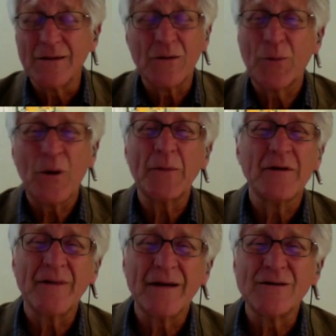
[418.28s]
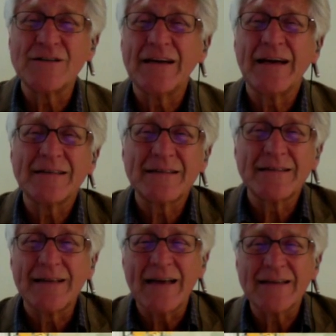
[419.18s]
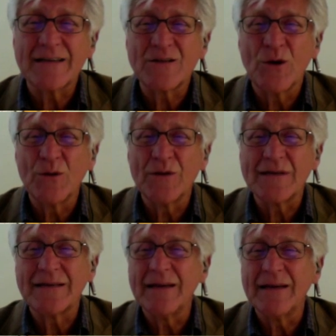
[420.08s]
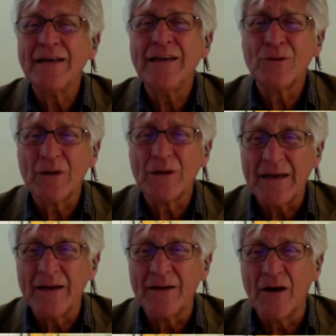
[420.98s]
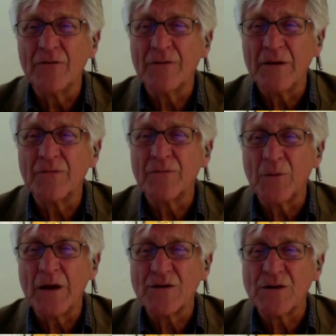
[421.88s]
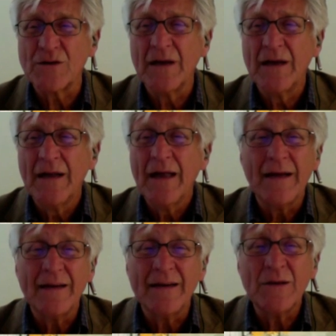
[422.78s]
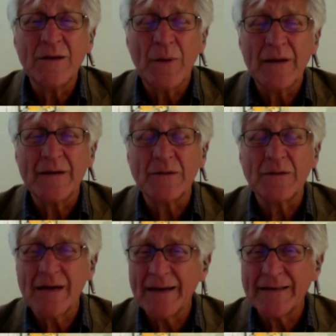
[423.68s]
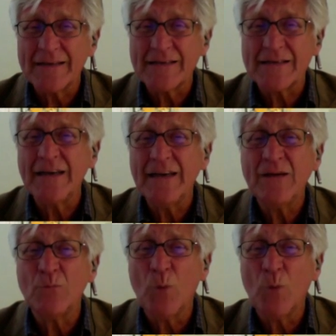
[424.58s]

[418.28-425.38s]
the Department of Energy has, hasn't told us nearly enough information, and independent scientists need